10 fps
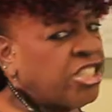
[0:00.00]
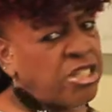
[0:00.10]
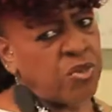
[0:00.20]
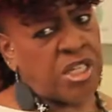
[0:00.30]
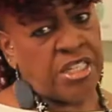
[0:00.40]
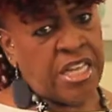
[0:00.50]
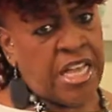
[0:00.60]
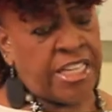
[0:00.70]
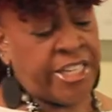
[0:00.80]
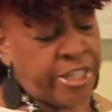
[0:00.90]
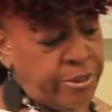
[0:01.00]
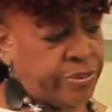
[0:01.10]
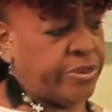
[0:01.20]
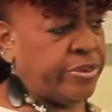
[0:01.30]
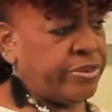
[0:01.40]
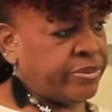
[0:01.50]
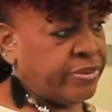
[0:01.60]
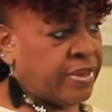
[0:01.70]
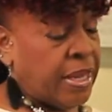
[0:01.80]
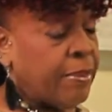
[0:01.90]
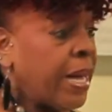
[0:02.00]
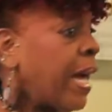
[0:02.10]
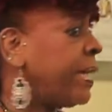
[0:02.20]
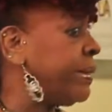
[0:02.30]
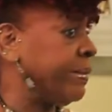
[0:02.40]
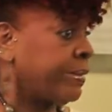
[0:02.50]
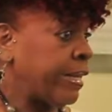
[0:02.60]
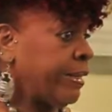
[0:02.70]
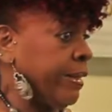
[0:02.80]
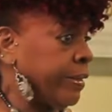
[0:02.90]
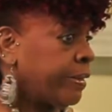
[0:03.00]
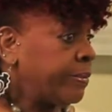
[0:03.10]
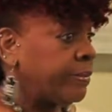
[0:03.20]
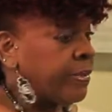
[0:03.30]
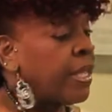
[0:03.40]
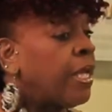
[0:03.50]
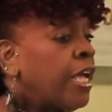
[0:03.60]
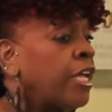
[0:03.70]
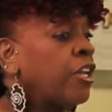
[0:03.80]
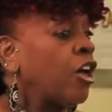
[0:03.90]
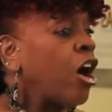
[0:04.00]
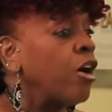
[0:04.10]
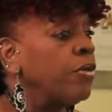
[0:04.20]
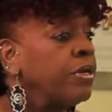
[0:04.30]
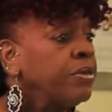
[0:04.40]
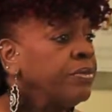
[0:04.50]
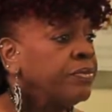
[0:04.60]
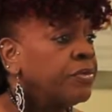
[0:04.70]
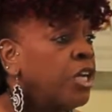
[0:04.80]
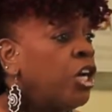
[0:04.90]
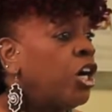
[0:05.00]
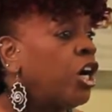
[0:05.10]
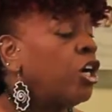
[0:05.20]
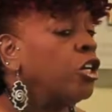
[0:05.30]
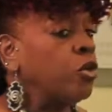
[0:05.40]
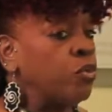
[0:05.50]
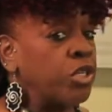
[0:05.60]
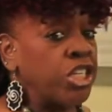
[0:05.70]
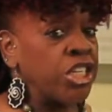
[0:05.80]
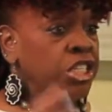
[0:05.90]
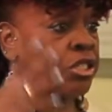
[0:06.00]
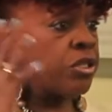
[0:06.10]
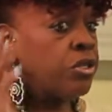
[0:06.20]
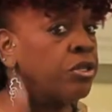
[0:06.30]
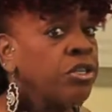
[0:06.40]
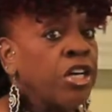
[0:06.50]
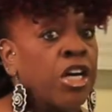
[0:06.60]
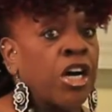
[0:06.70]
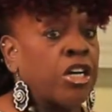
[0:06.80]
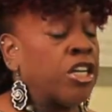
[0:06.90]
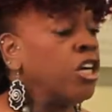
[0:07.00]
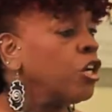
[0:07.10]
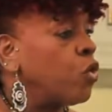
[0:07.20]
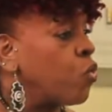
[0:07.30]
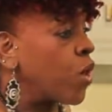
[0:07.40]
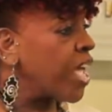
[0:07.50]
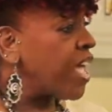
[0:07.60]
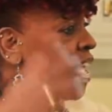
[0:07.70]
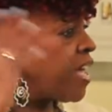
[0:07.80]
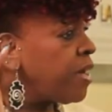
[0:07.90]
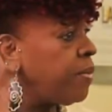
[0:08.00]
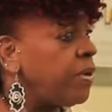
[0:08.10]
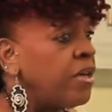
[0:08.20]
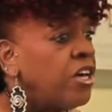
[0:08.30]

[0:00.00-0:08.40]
she wasn't that cute. But I didn't say nothing. Aunt Laura, Uncle Will, and Uncle Webb,